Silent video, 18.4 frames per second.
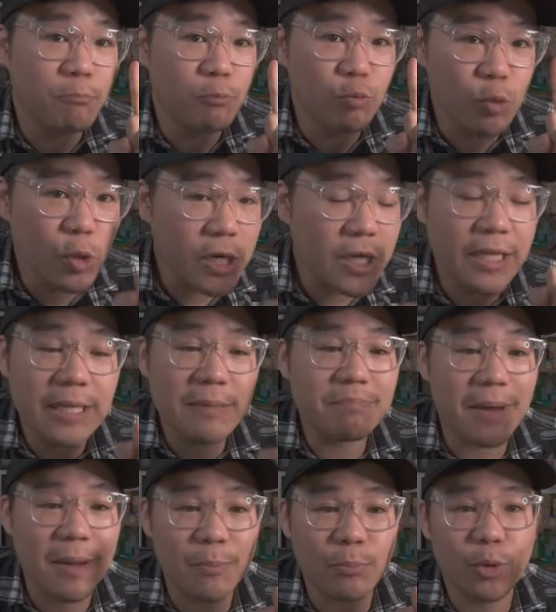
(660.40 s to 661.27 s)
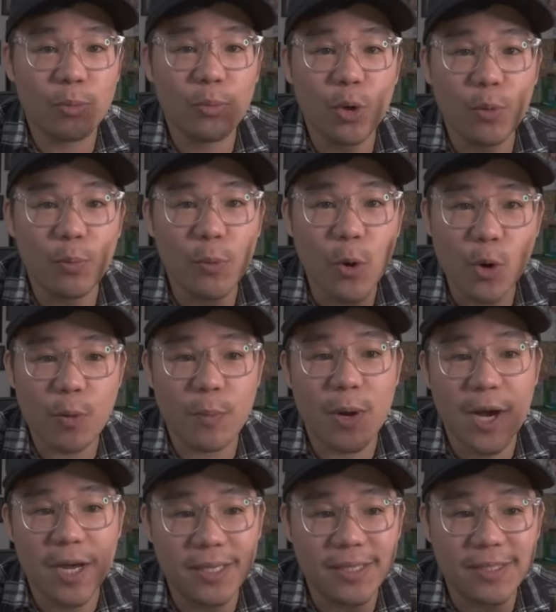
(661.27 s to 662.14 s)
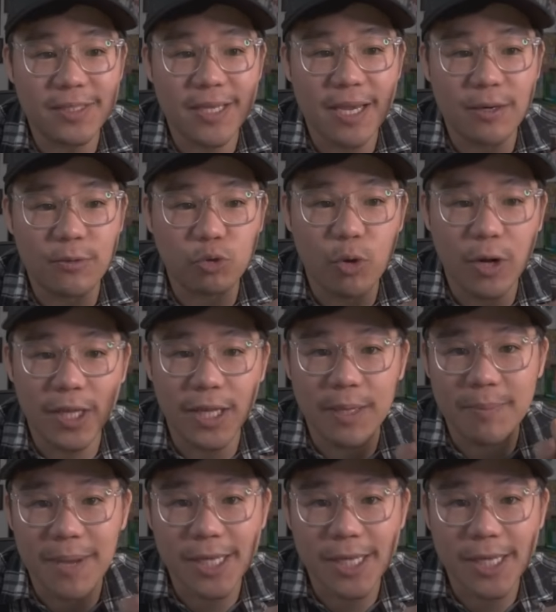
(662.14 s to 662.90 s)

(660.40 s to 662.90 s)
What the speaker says: really memorable Pokemon inside of Twilight